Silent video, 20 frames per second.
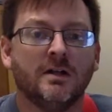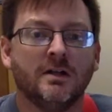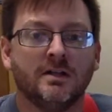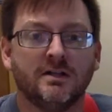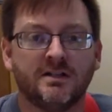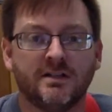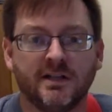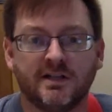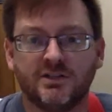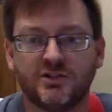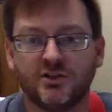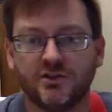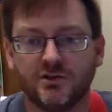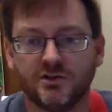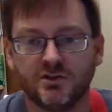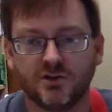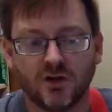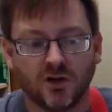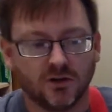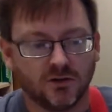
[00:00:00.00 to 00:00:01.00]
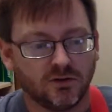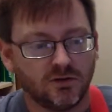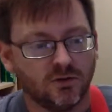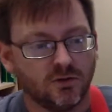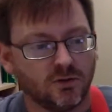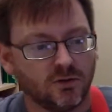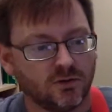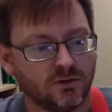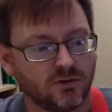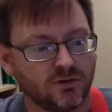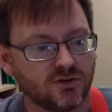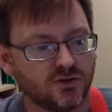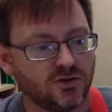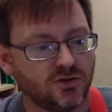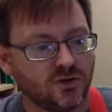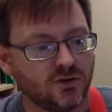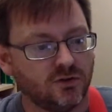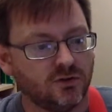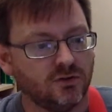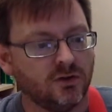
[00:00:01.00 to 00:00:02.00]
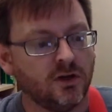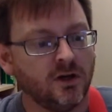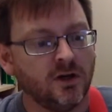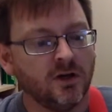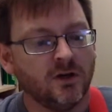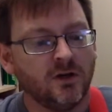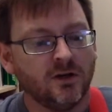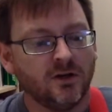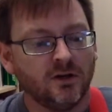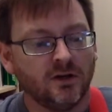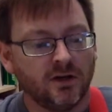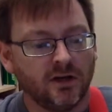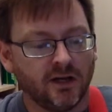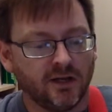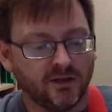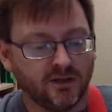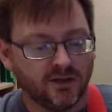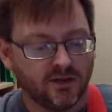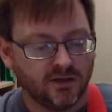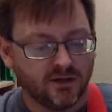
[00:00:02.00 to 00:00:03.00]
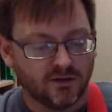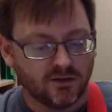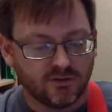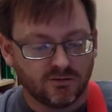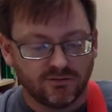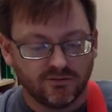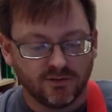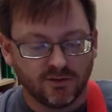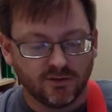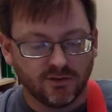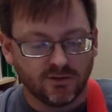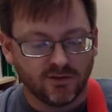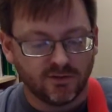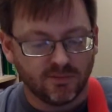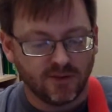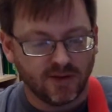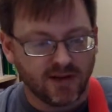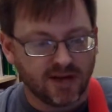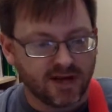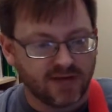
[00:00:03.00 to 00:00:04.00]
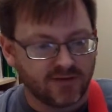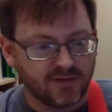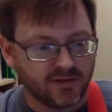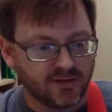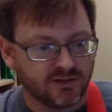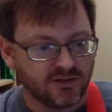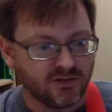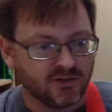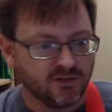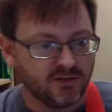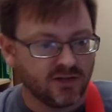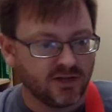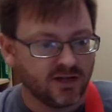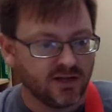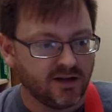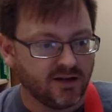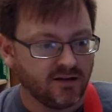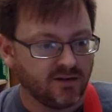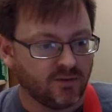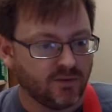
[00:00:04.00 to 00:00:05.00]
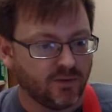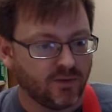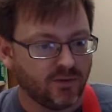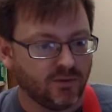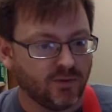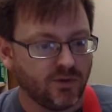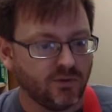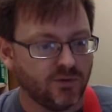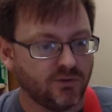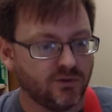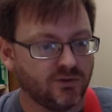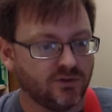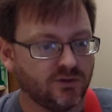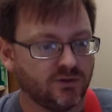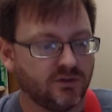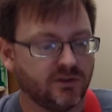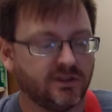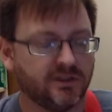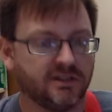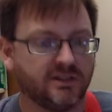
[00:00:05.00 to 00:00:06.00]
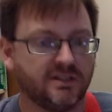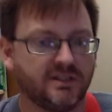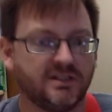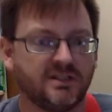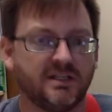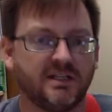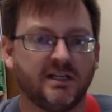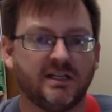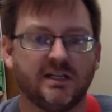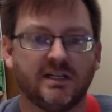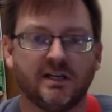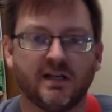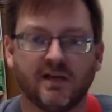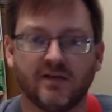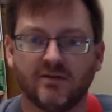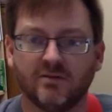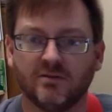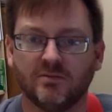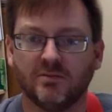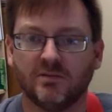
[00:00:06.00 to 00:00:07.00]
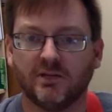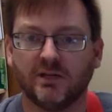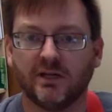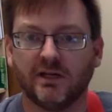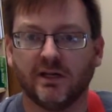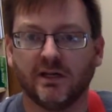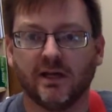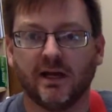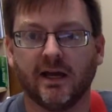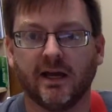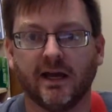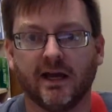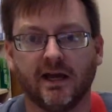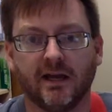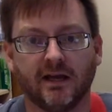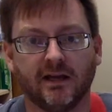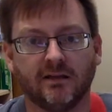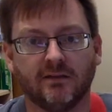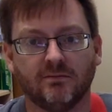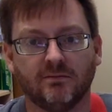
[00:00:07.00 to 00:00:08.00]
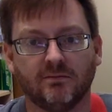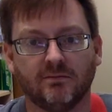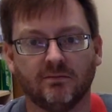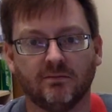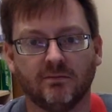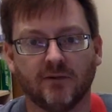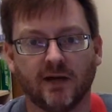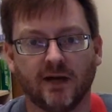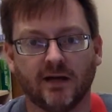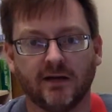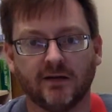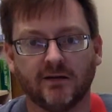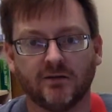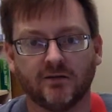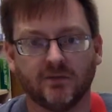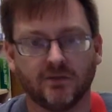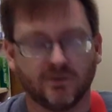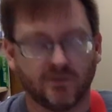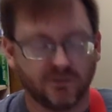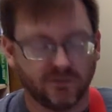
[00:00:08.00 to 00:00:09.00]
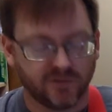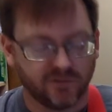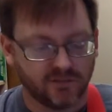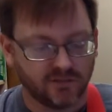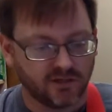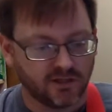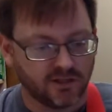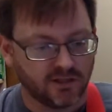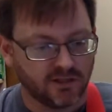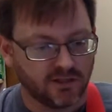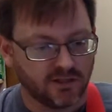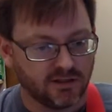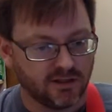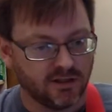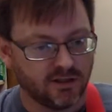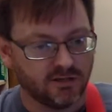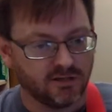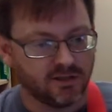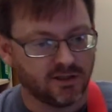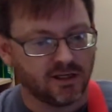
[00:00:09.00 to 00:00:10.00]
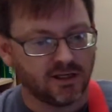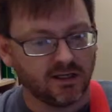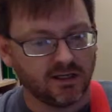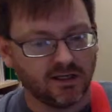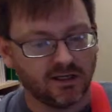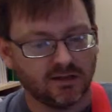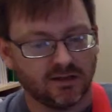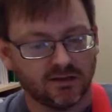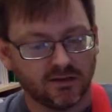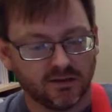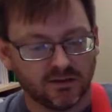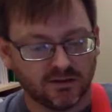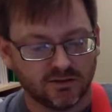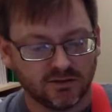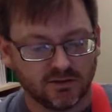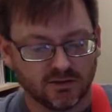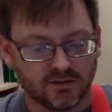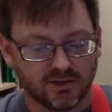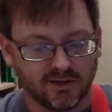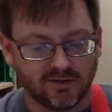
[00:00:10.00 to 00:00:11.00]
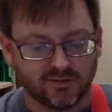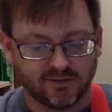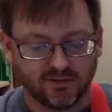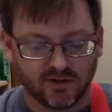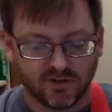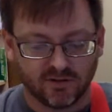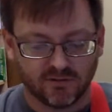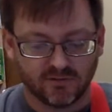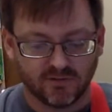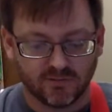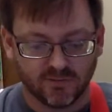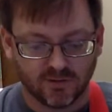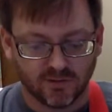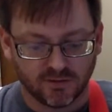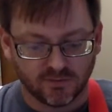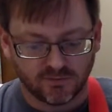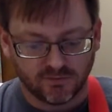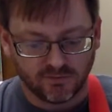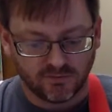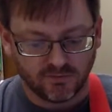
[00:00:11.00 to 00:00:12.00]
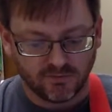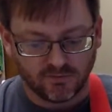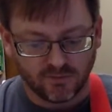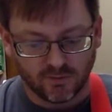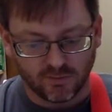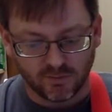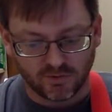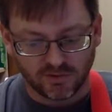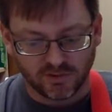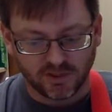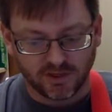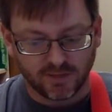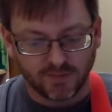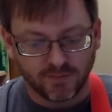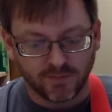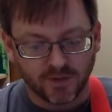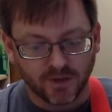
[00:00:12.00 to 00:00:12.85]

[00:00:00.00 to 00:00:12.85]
This next tune is called Cornerstone. In the folder you may have it in two keys, but we will do it in C inevitably, and I don't think we've ever done it in the other key. It's just left there from a former time.